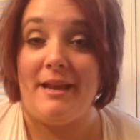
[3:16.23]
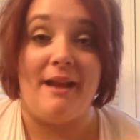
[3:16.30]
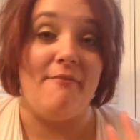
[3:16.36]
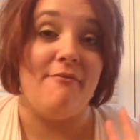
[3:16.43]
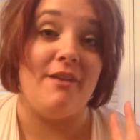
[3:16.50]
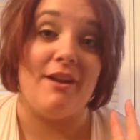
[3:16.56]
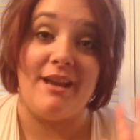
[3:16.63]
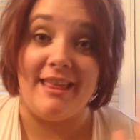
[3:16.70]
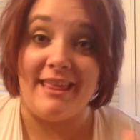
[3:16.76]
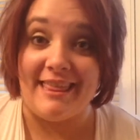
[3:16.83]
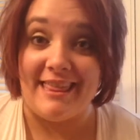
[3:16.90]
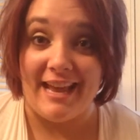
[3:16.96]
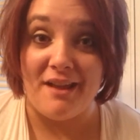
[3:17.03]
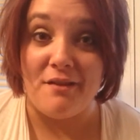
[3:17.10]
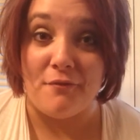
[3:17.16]
I'm very
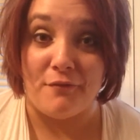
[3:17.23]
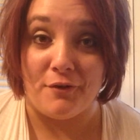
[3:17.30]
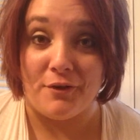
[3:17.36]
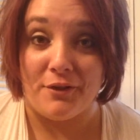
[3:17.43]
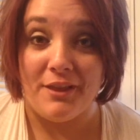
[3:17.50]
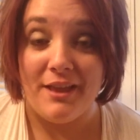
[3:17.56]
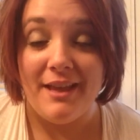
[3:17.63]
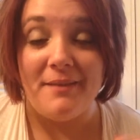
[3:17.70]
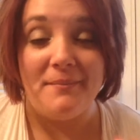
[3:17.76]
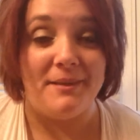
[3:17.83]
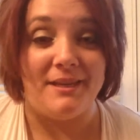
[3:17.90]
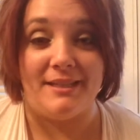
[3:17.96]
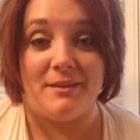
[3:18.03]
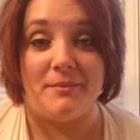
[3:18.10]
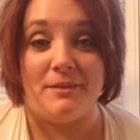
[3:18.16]
thankful
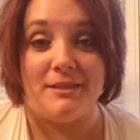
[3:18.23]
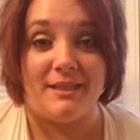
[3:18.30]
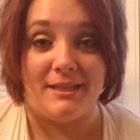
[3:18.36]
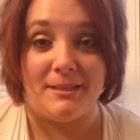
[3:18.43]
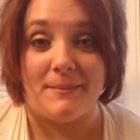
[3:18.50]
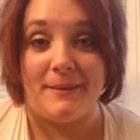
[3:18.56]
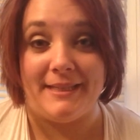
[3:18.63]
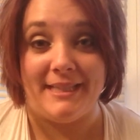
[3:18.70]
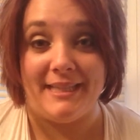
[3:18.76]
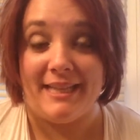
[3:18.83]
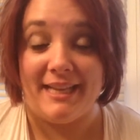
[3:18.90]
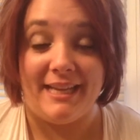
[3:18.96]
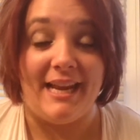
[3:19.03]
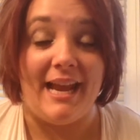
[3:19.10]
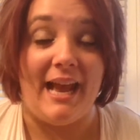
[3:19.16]
because I wasn't expecting
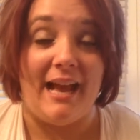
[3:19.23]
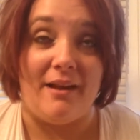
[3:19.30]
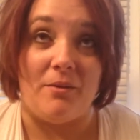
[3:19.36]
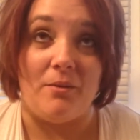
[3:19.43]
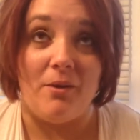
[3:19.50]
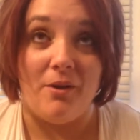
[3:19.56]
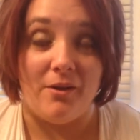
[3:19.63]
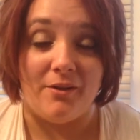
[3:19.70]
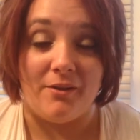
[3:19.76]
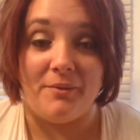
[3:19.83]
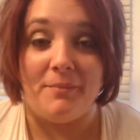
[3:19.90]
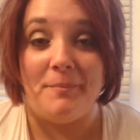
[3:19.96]
it at all,